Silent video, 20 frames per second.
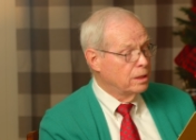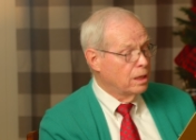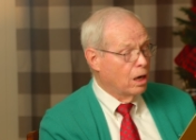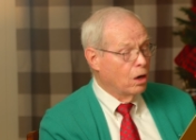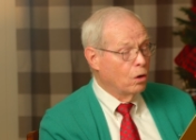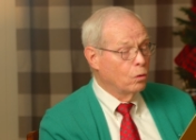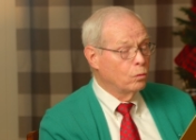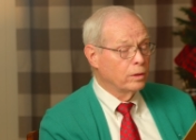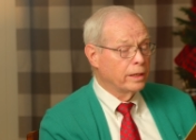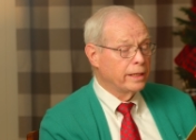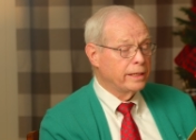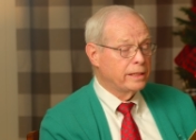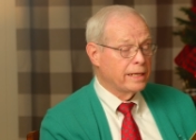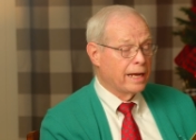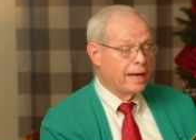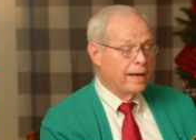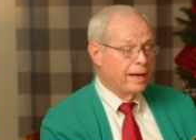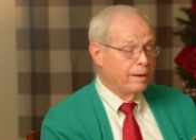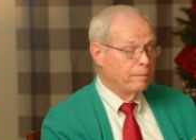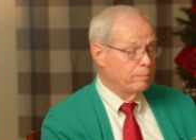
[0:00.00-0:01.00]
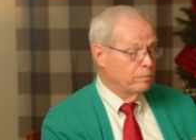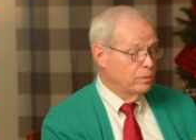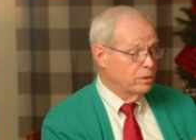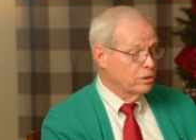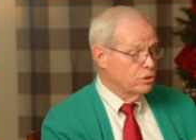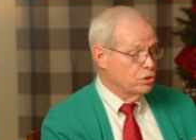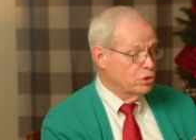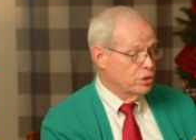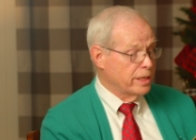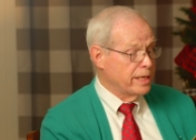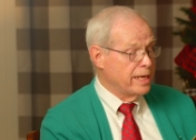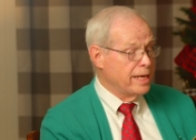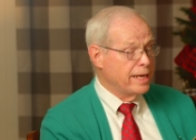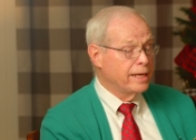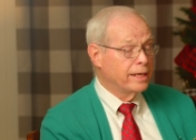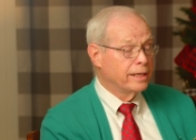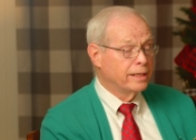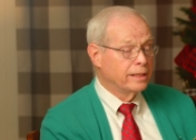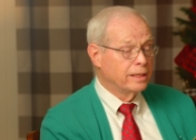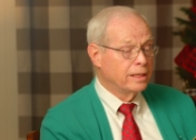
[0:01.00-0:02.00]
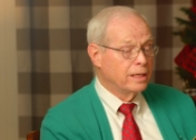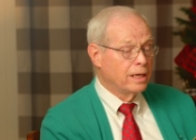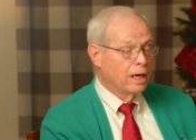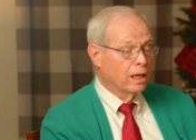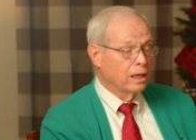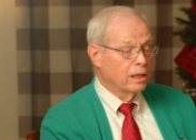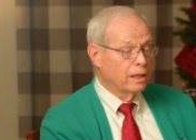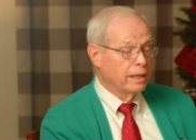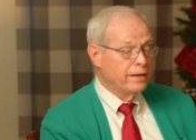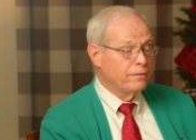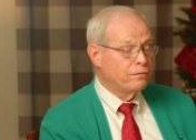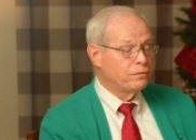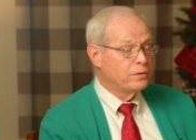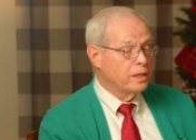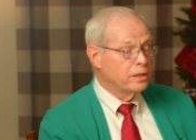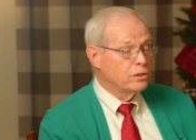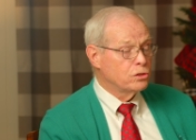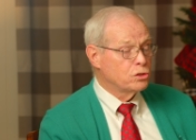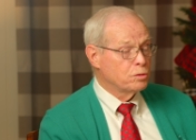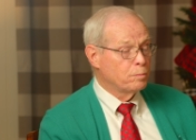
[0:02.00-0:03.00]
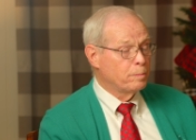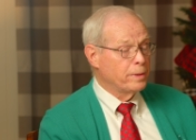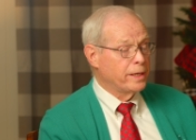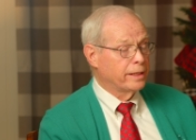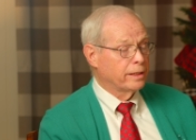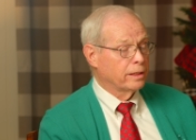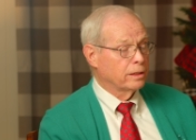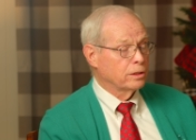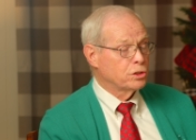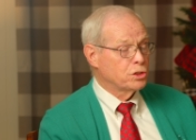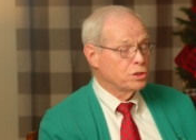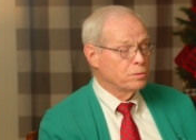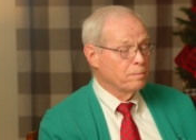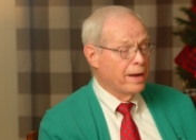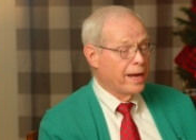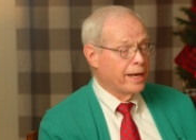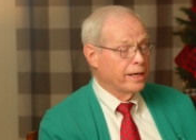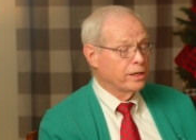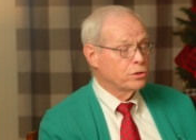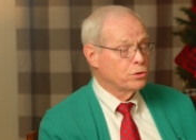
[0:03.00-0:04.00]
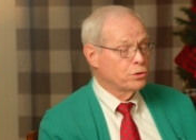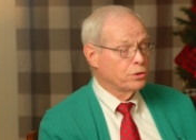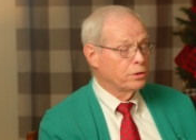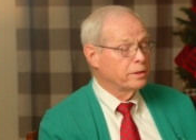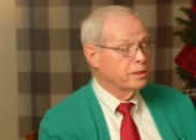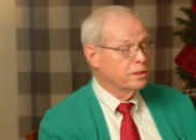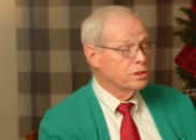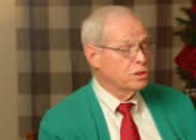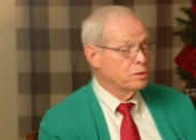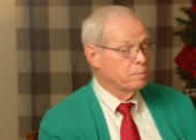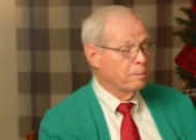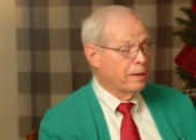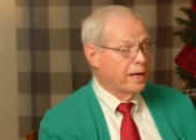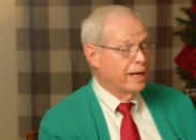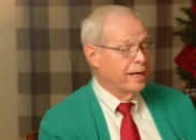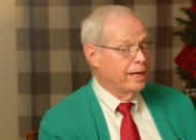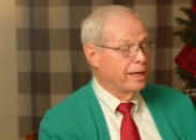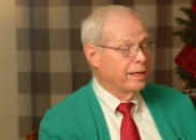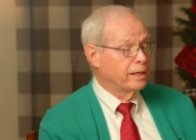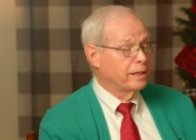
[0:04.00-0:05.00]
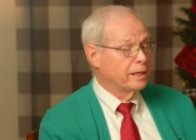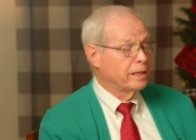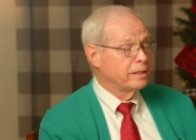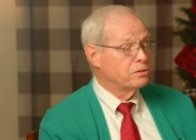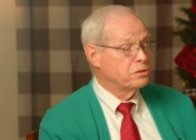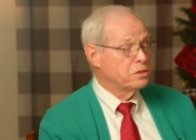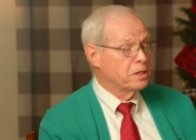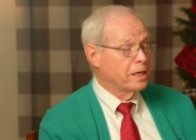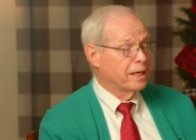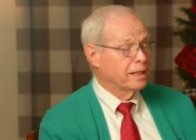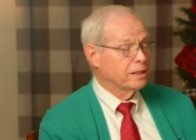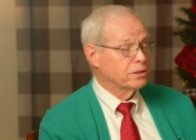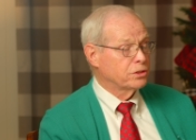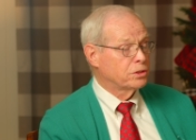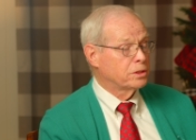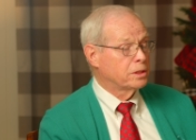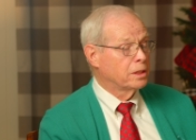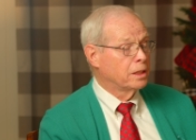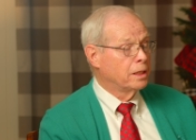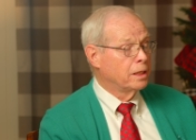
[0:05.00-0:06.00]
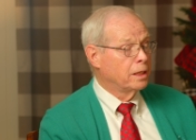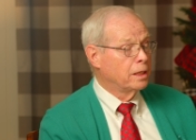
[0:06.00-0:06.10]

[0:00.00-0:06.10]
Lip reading: Only time to see a lifted spear smash through his spine and chest.